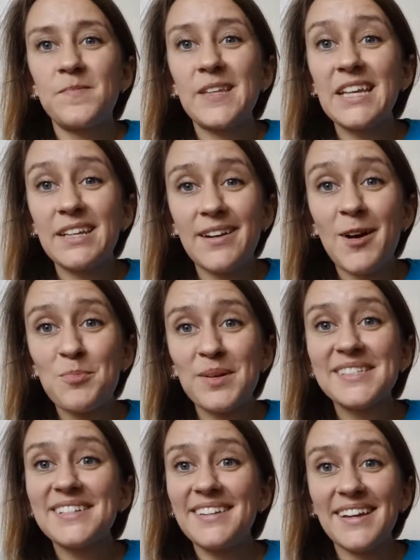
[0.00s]
It could help
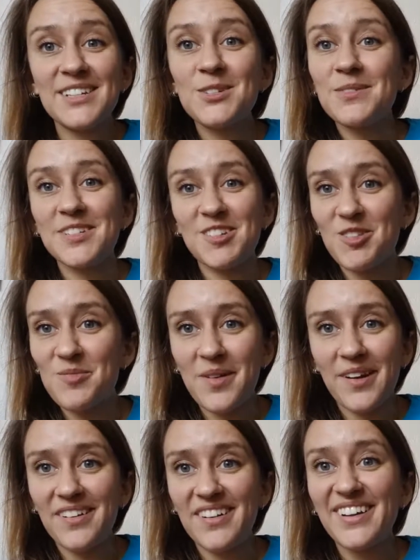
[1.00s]
us connect to each other
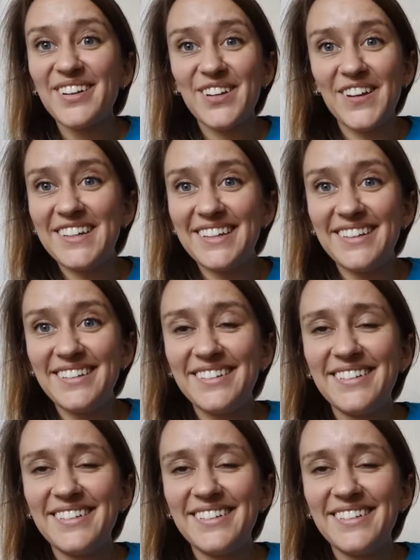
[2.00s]
better, couldn't it?